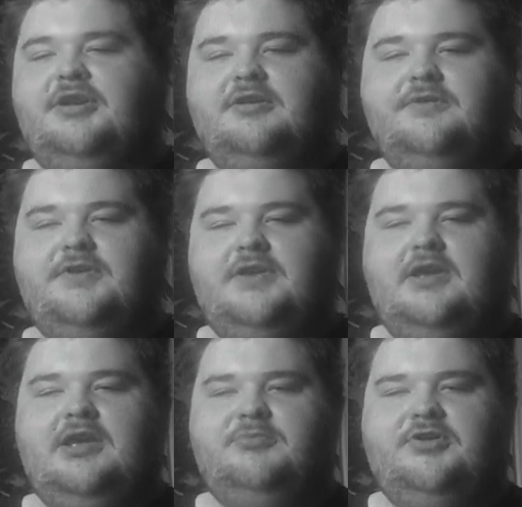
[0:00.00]
Bionicle the
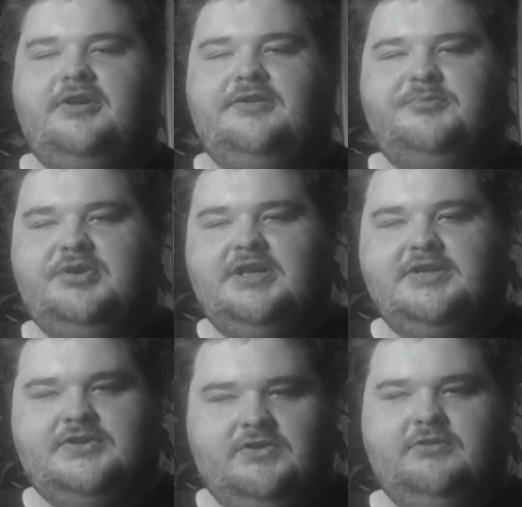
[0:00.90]
game on the
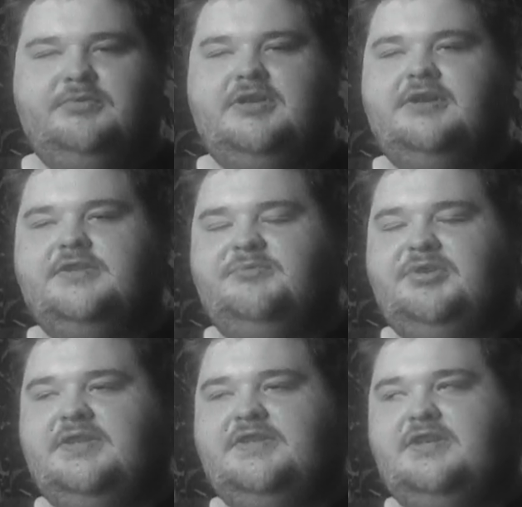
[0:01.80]
PS2 because the
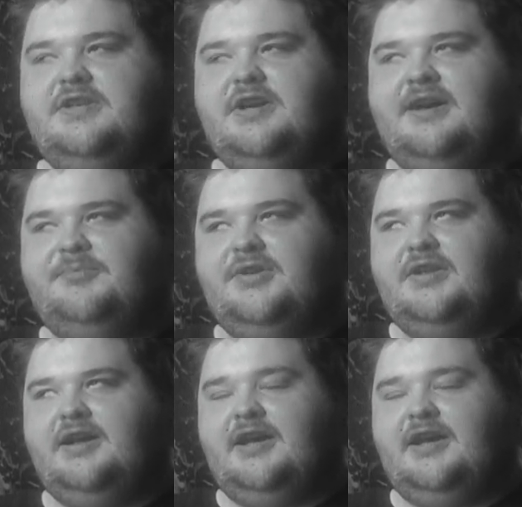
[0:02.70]
PC copy